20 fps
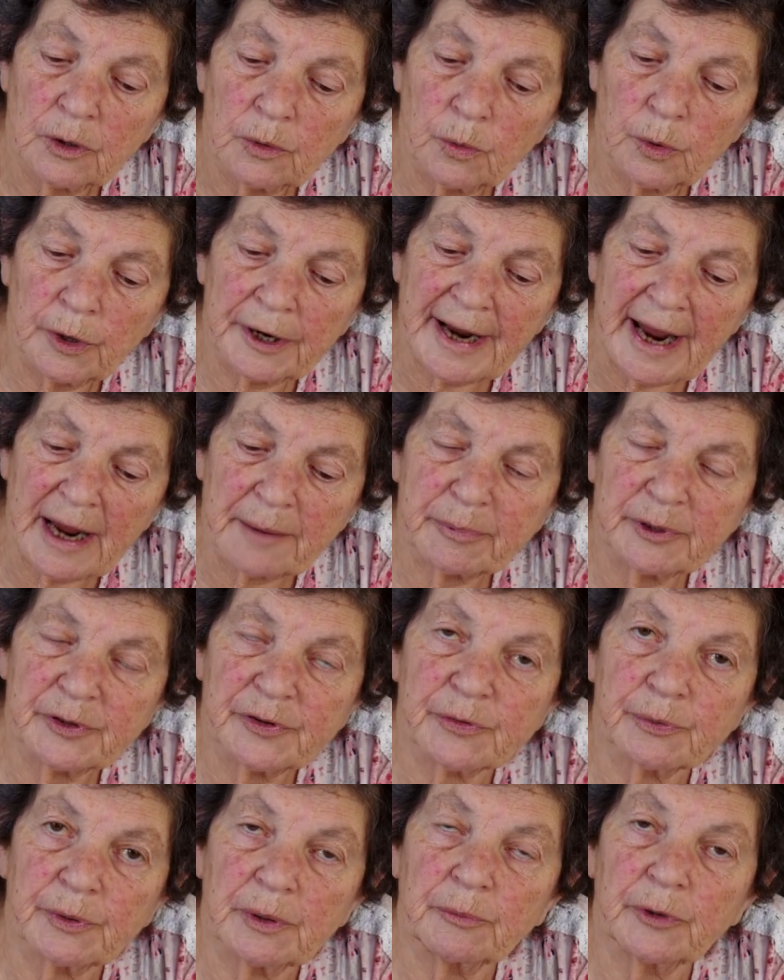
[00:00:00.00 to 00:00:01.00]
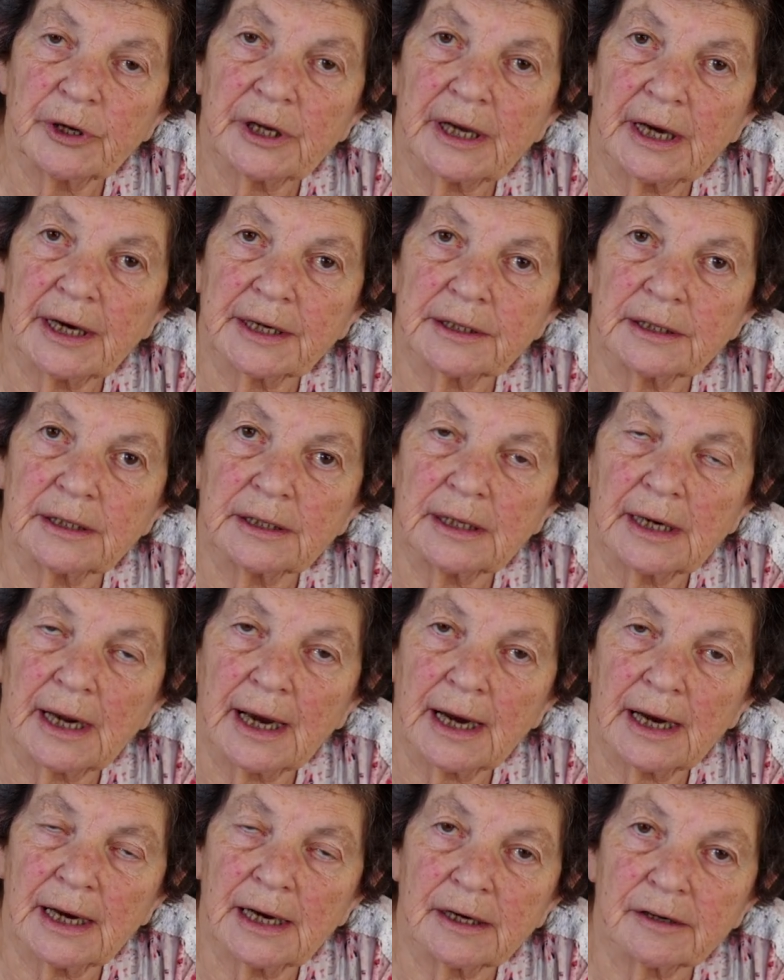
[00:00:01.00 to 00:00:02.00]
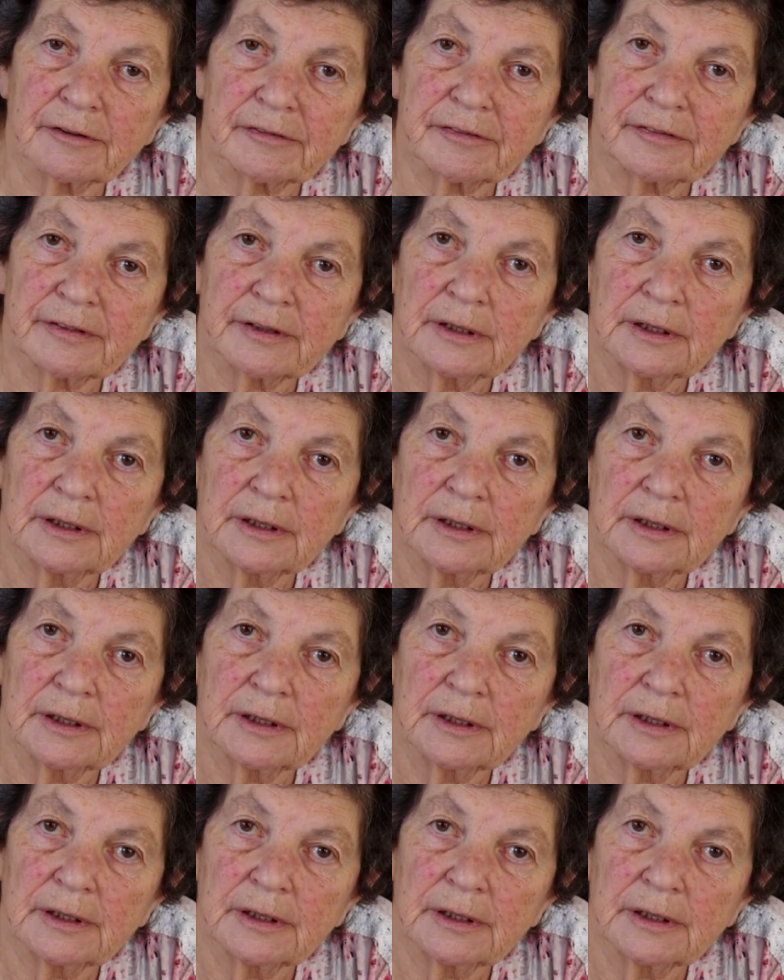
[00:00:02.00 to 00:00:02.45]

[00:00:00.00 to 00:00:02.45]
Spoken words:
What happens when we cut it in half?